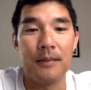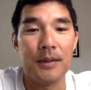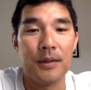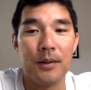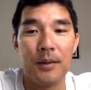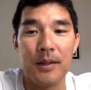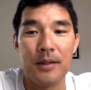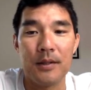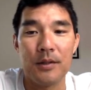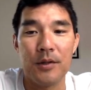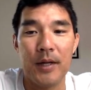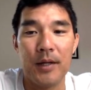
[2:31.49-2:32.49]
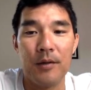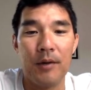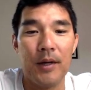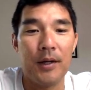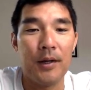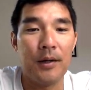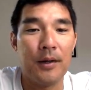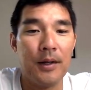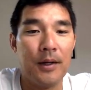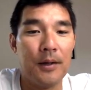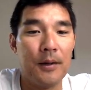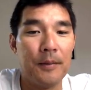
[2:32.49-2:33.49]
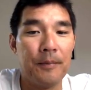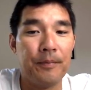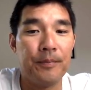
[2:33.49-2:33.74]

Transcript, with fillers: So let's drag greater here,